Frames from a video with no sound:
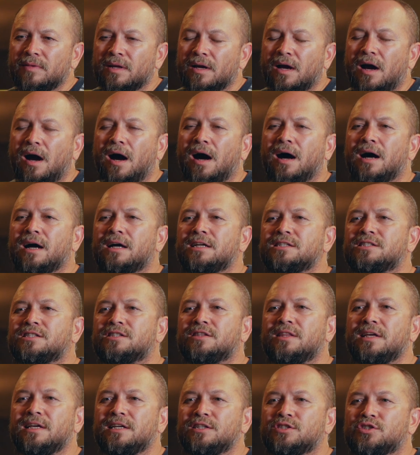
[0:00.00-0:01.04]
cause
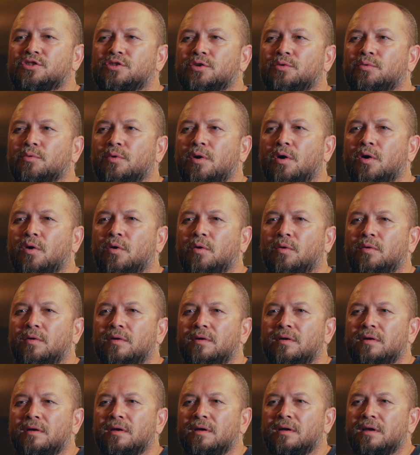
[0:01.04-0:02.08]
things to grow.
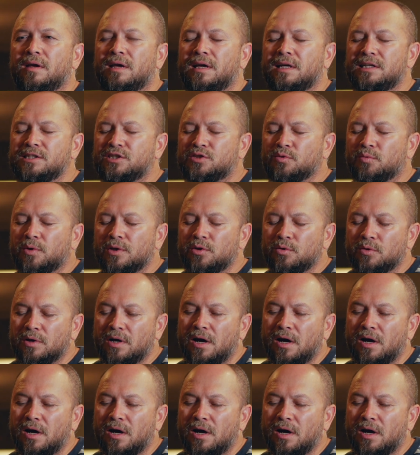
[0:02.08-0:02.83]
He's the one who